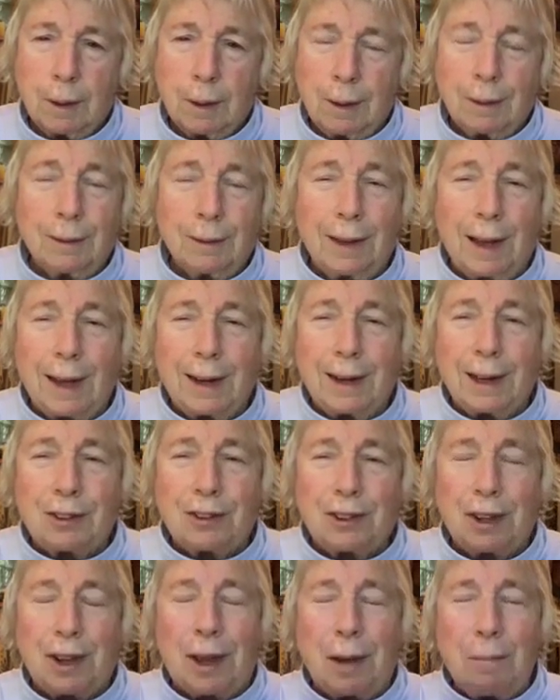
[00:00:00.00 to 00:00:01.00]
Let
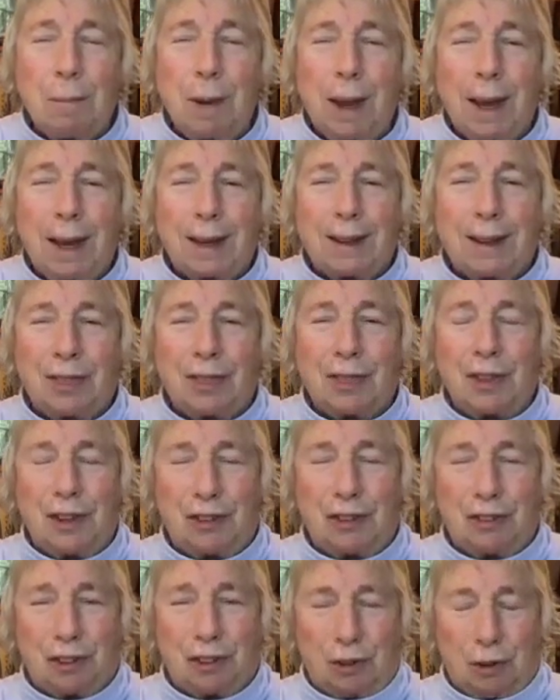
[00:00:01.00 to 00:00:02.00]
us make
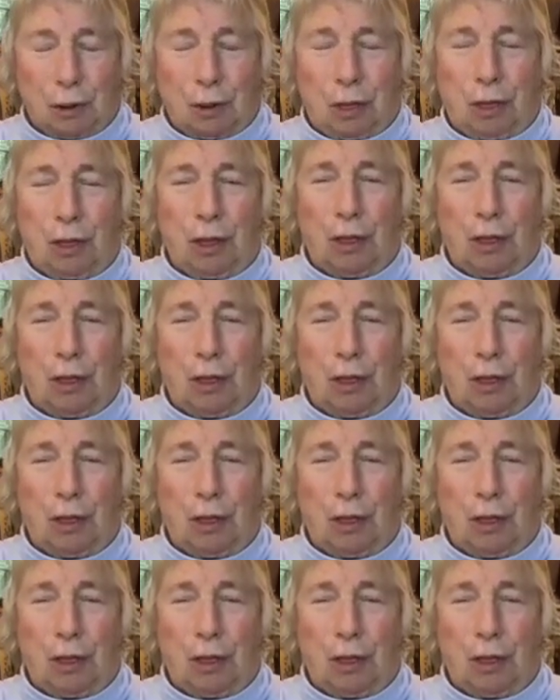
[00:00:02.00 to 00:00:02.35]
this earth